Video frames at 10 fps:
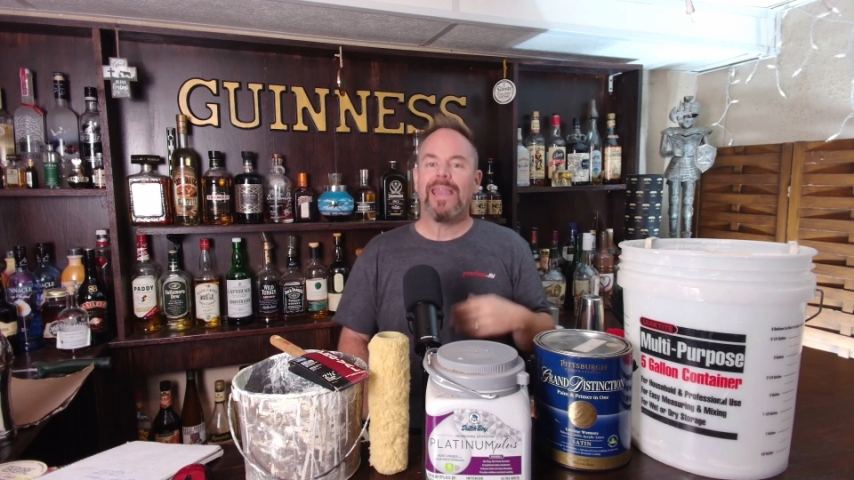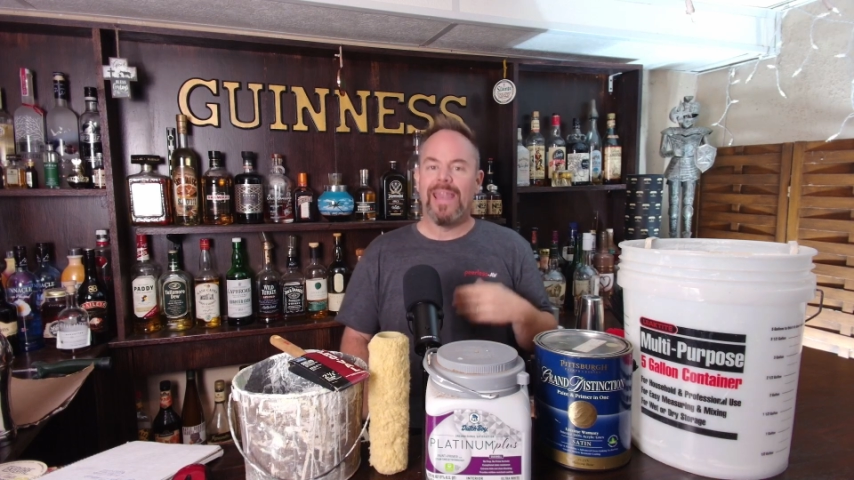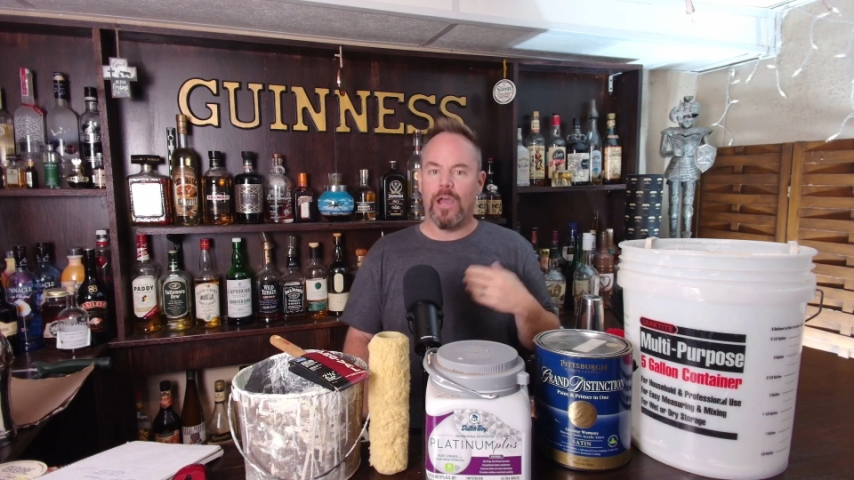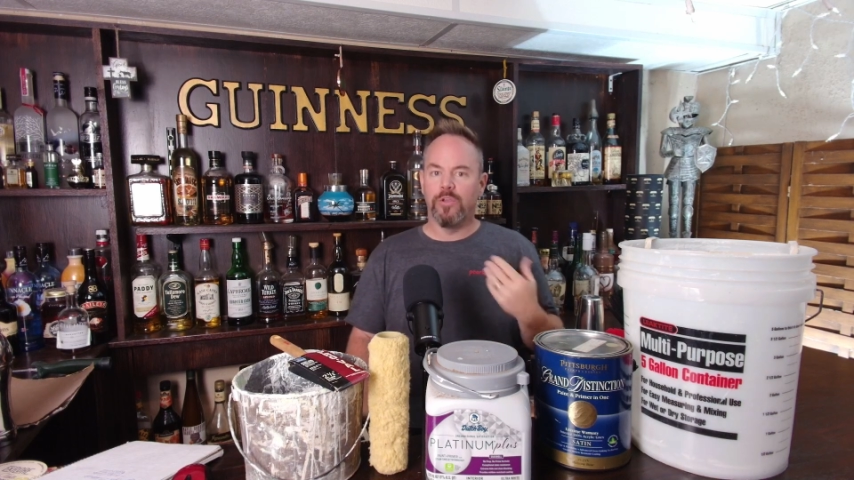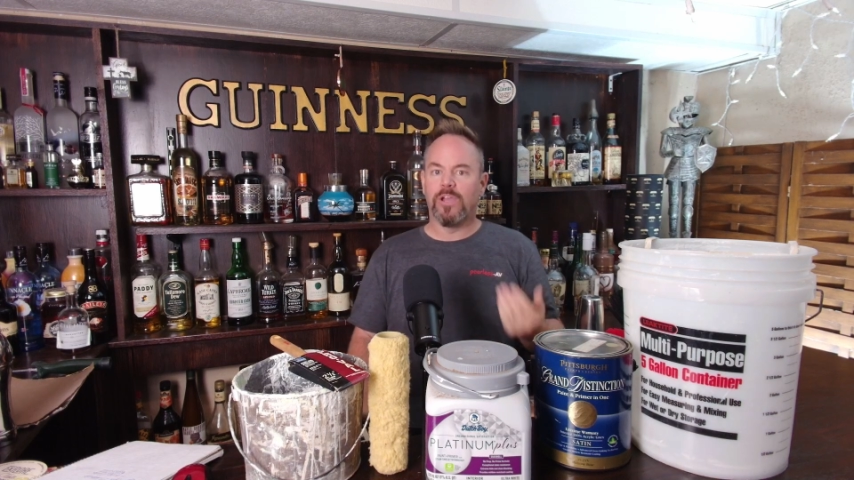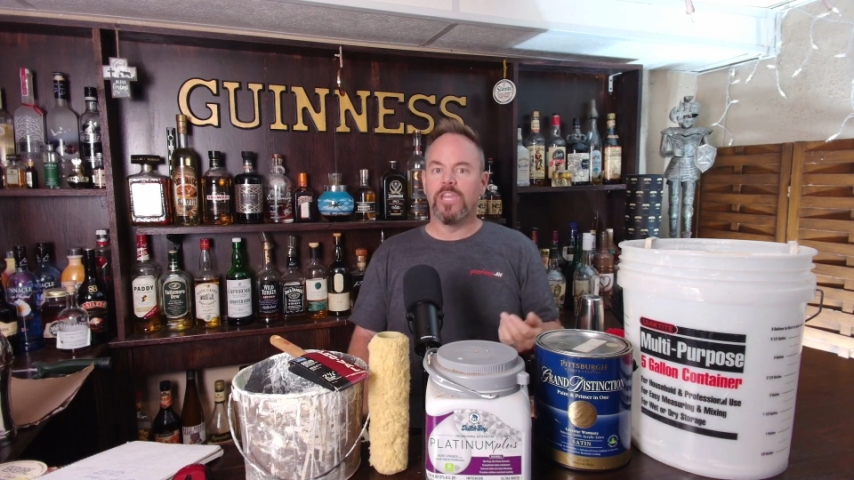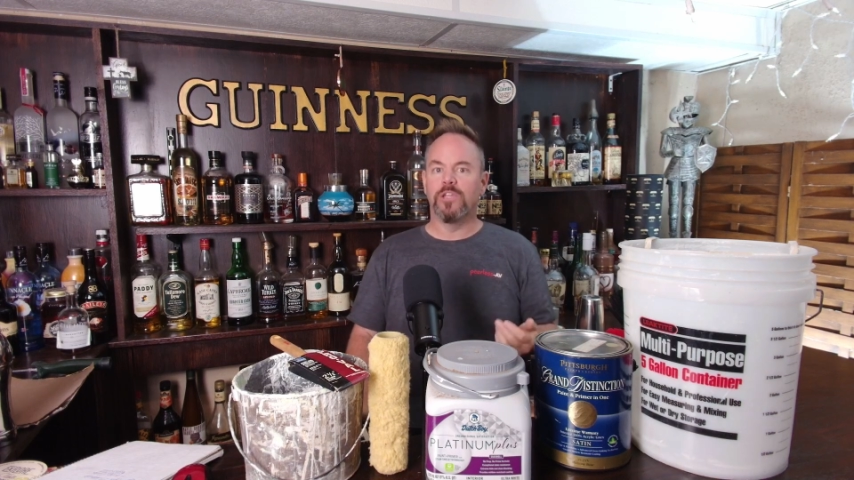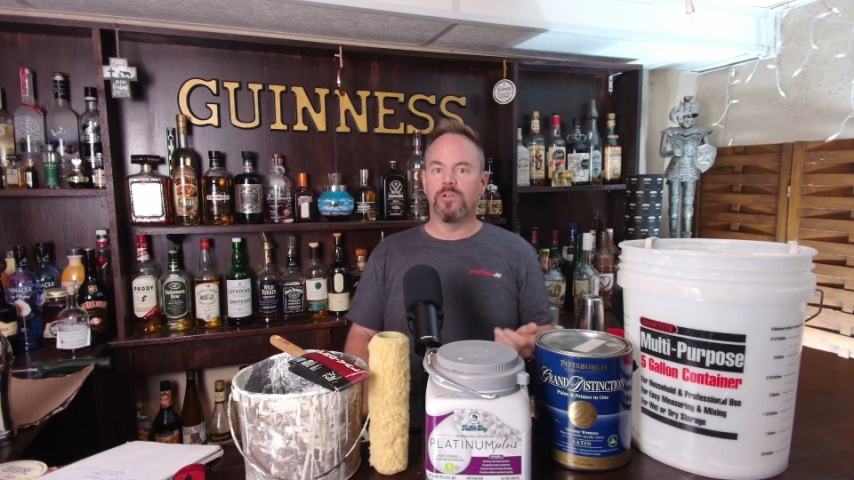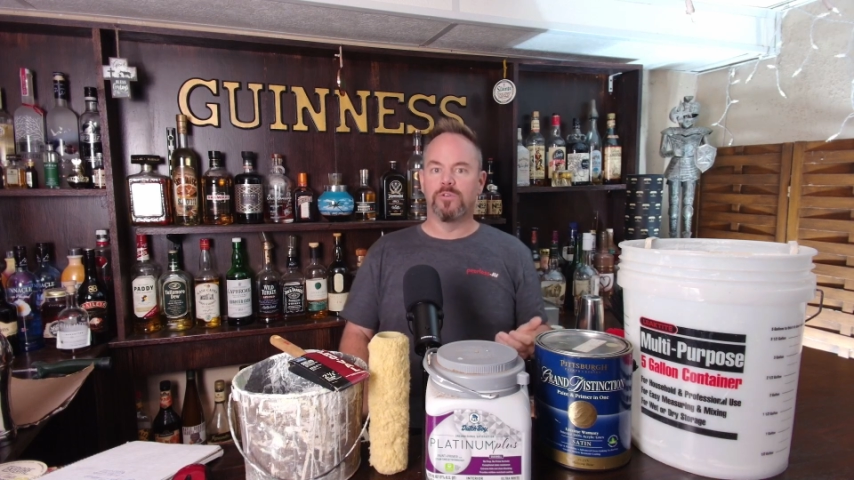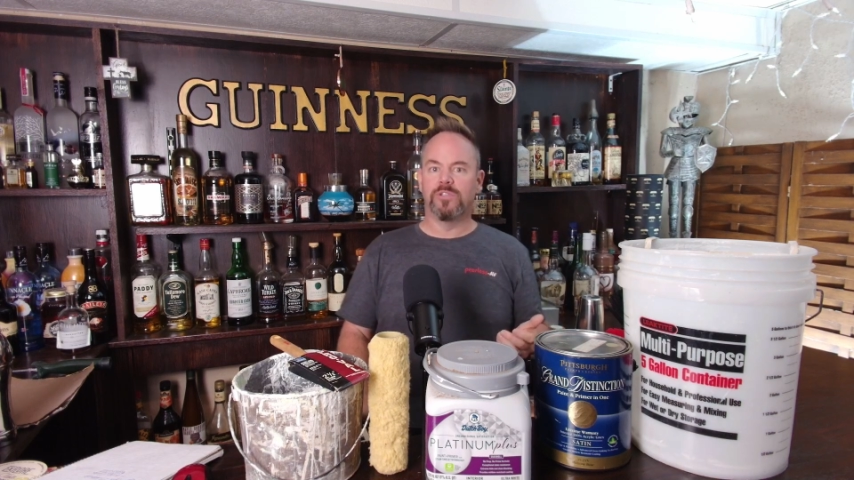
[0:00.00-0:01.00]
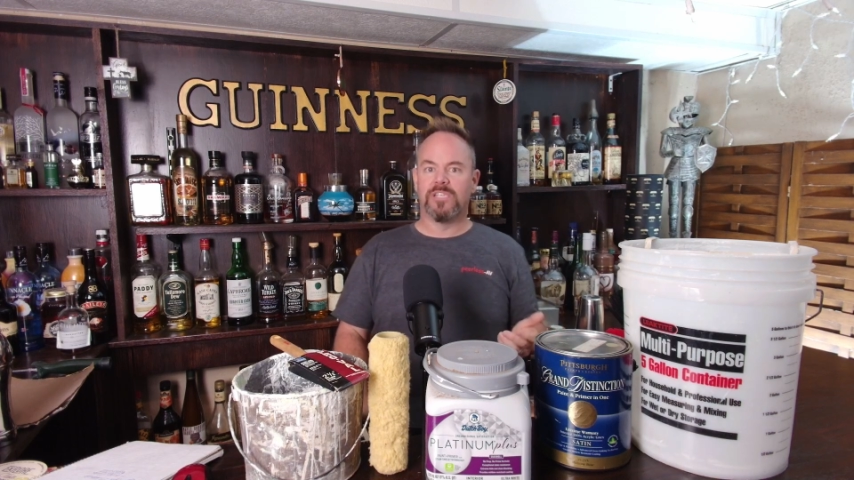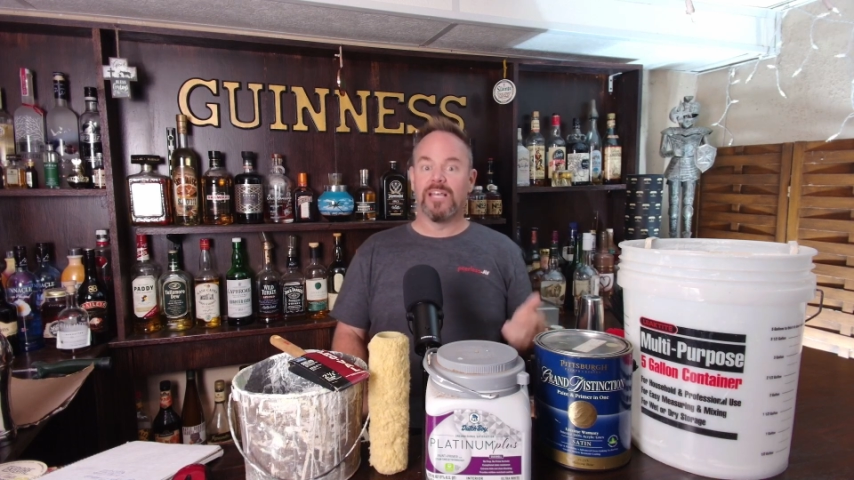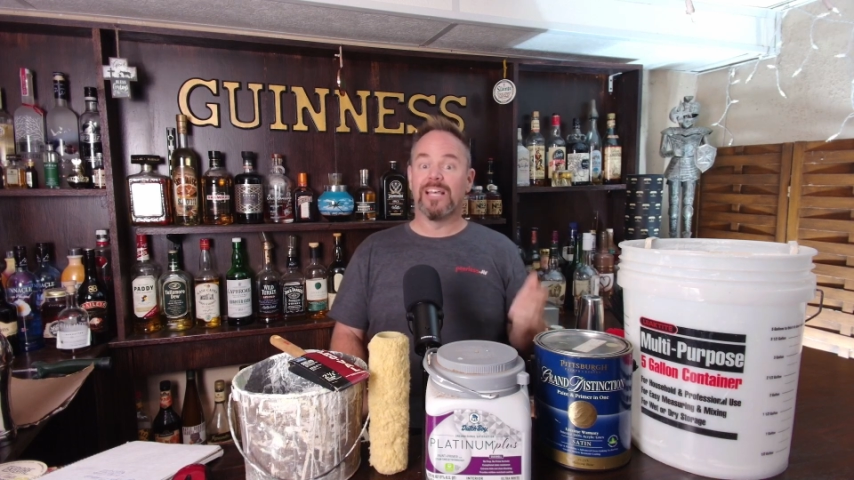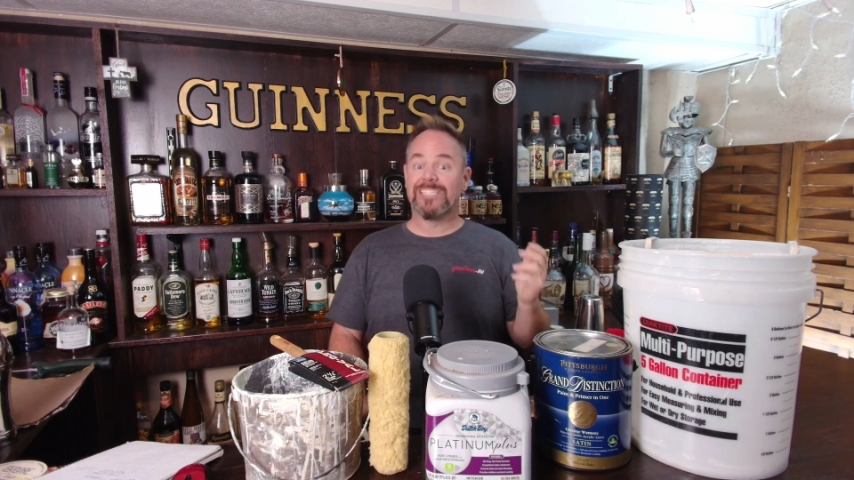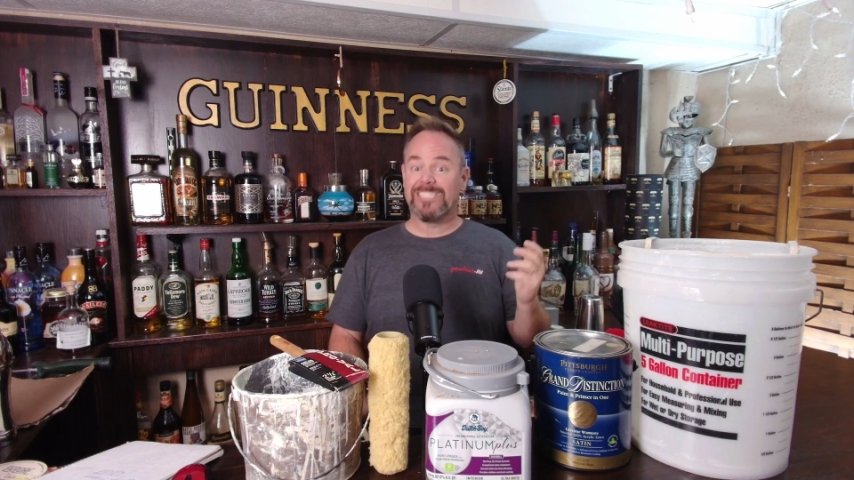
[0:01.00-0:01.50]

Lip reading: Now you can use a